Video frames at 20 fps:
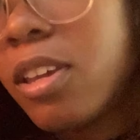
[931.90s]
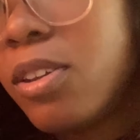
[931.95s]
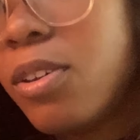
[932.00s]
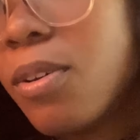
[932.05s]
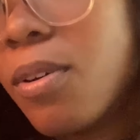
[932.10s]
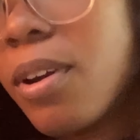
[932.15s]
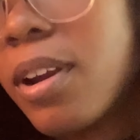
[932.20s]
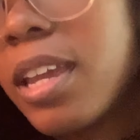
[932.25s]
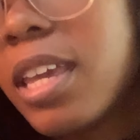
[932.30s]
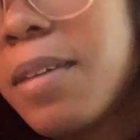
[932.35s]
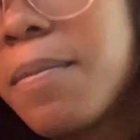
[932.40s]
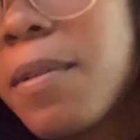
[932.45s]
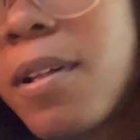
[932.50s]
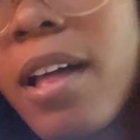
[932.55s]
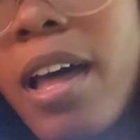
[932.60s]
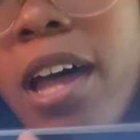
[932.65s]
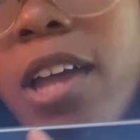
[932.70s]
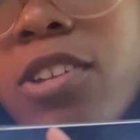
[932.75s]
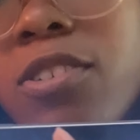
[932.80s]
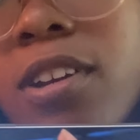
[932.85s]
your email
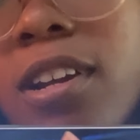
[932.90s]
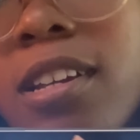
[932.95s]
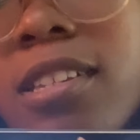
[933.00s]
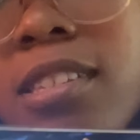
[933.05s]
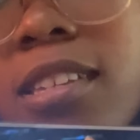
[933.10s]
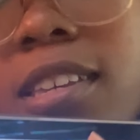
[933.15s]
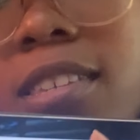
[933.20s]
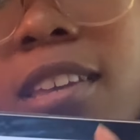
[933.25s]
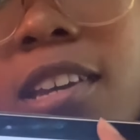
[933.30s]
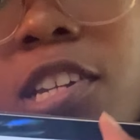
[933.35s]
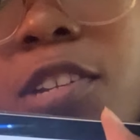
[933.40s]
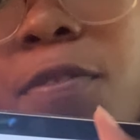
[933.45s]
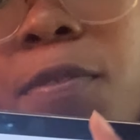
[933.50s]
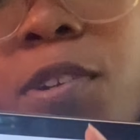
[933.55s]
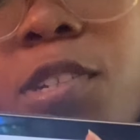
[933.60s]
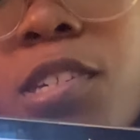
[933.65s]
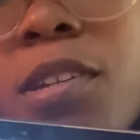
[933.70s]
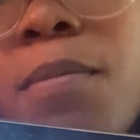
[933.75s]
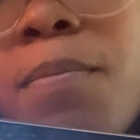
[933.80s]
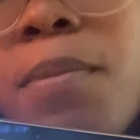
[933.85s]
address, a section
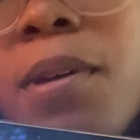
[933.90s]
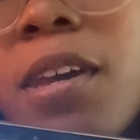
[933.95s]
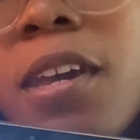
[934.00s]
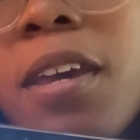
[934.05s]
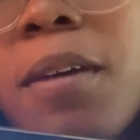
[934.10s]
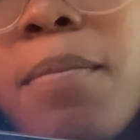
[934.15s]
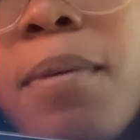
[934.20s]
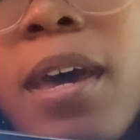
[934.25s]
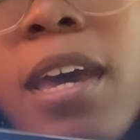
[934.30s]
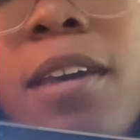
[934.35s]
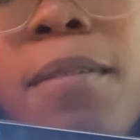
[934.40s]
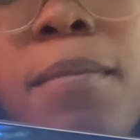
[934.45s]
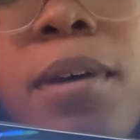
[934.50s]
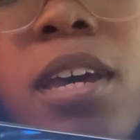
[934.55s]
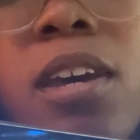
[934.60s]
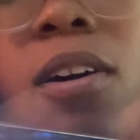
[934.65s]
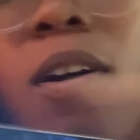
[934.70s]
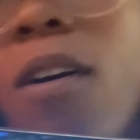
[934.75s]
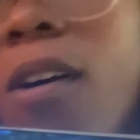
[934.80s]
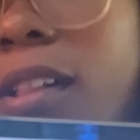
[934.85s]
for shipping,
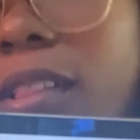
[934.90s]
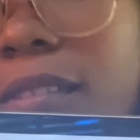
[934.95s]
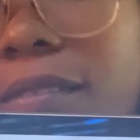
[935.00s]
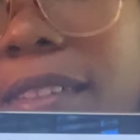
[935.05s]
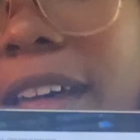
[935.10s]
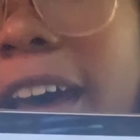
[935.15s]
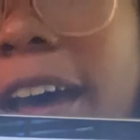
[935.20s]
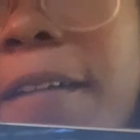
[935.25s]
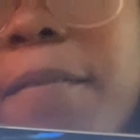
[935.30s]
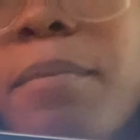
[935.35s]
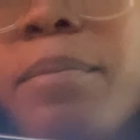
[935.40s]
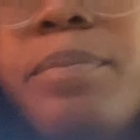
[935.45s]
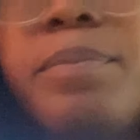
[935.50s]
payment, all of that.